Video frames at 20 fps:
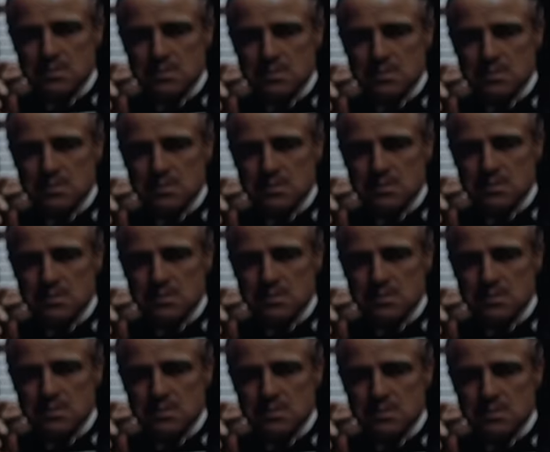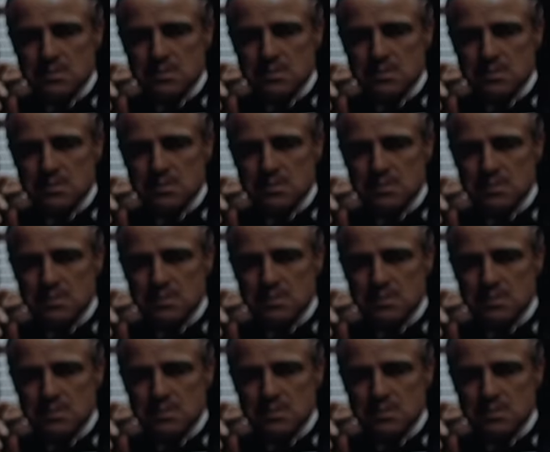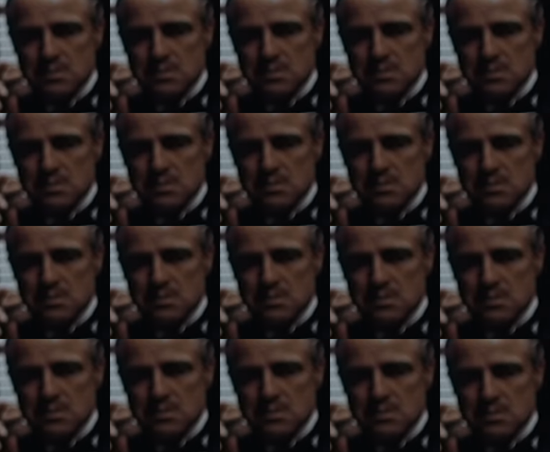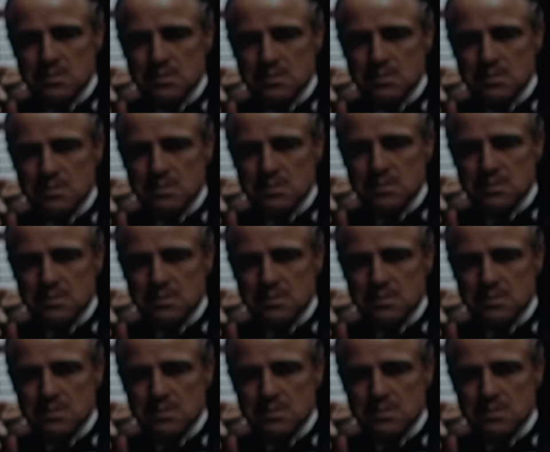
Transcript: This person isn't speaking.